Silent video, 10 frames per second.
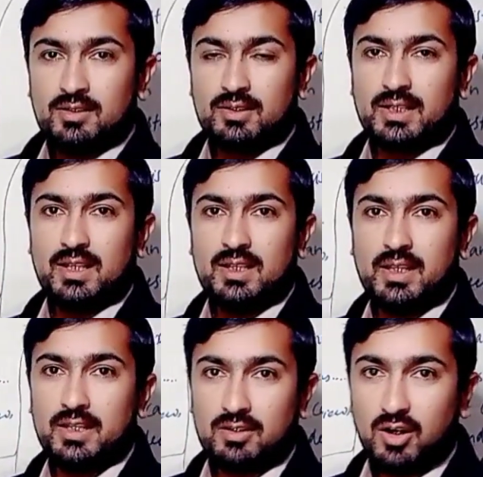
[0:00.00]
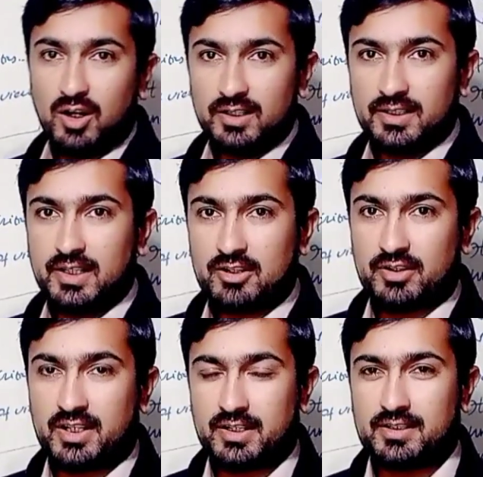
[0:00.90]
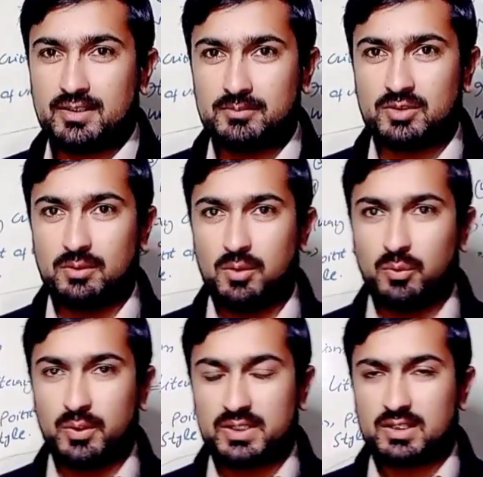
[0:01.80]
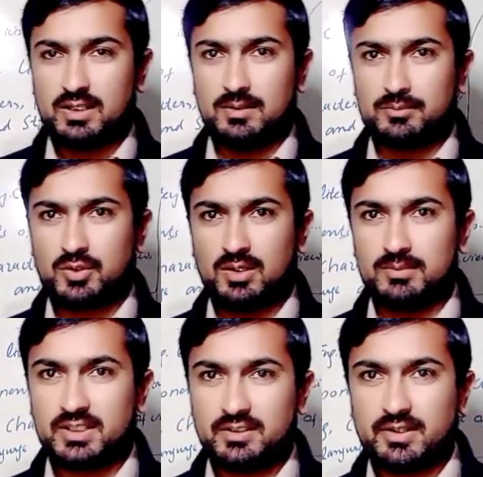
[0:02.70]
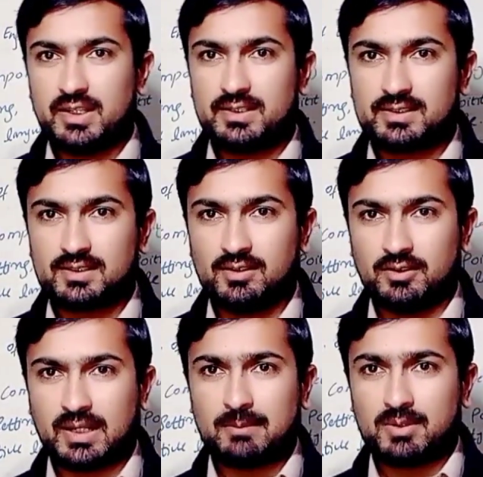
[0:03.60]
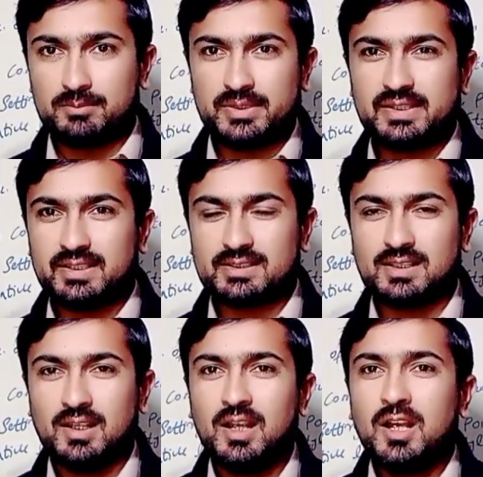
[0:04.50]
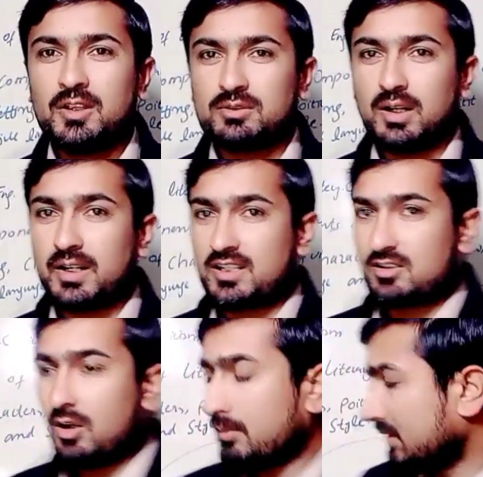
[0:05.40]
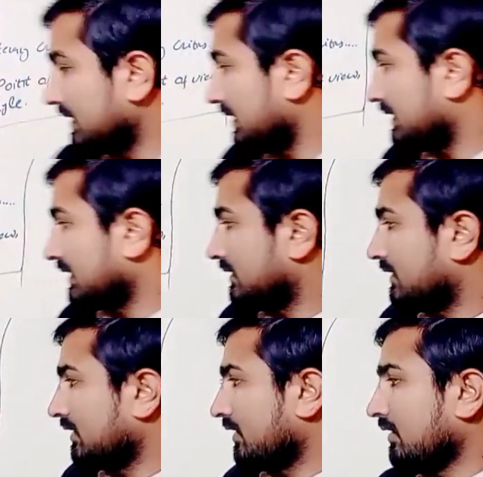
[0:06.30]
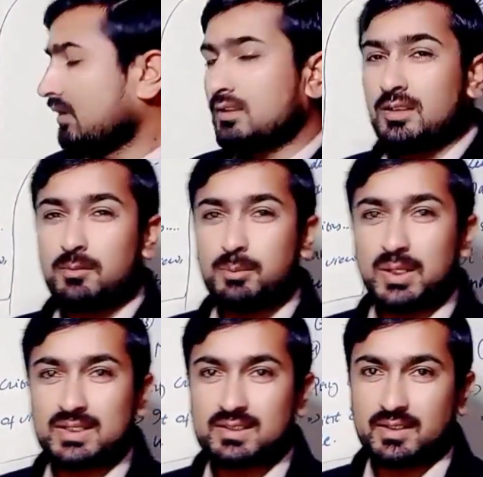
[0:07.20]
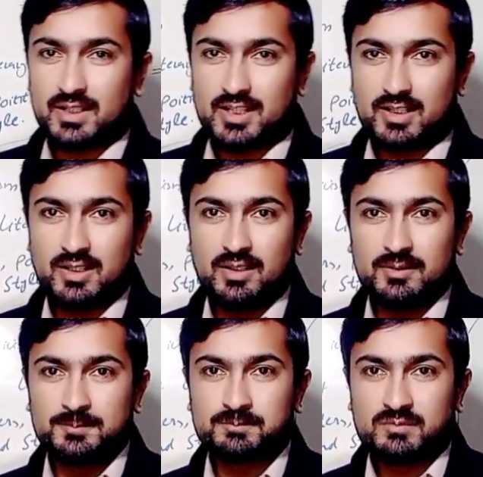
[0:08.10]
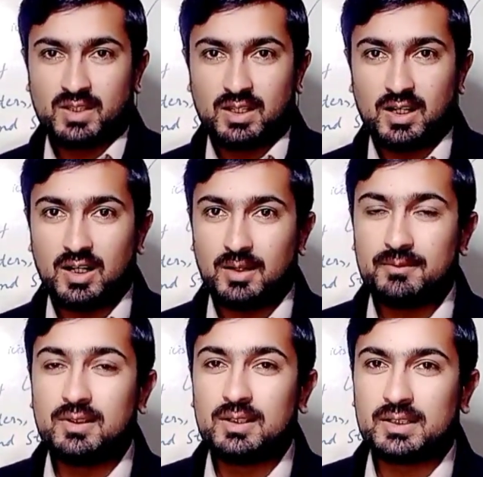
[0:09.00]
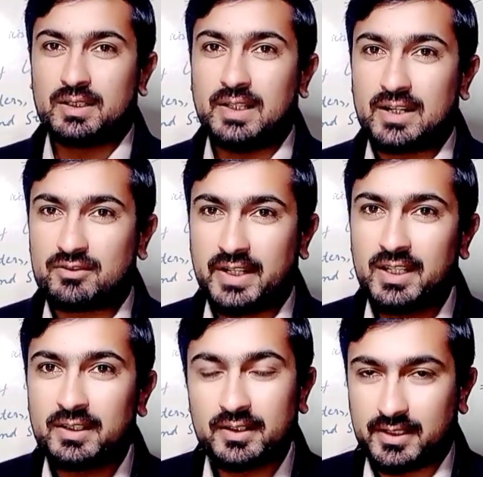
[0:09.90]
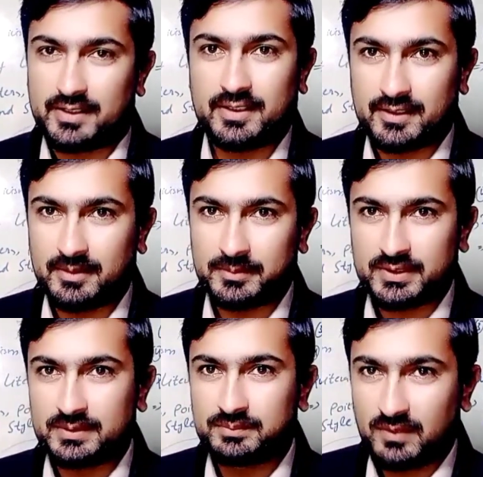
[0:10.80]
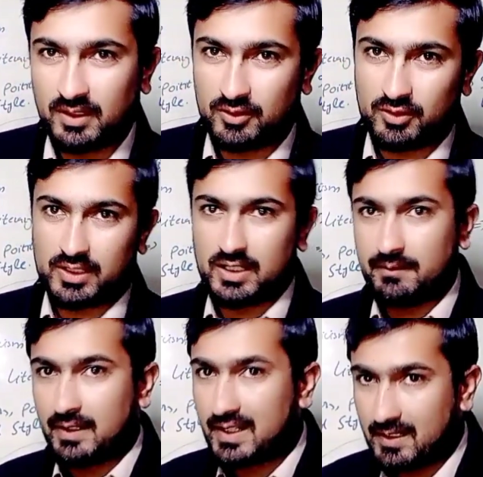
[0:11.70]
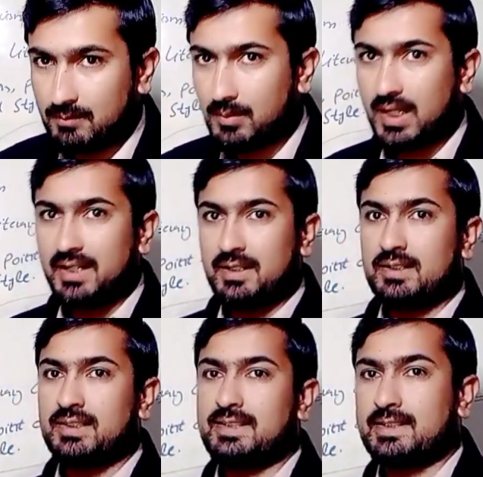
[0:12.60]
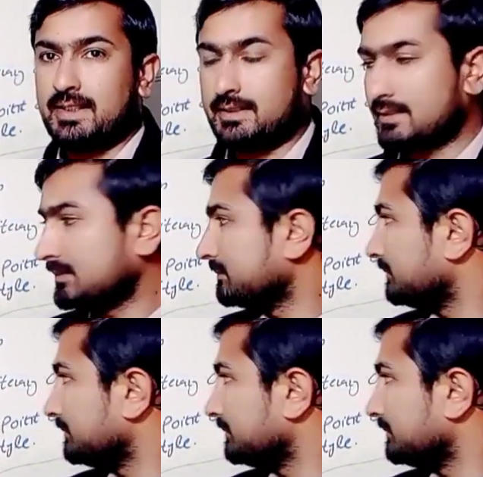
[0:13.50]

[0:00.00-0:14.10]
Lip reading: okay, in all the literary criticisms which come from the Greeks, okay, from BCs. So Aristophanes is considered the first critic of literary criticisms. You should keep it in mind, these things.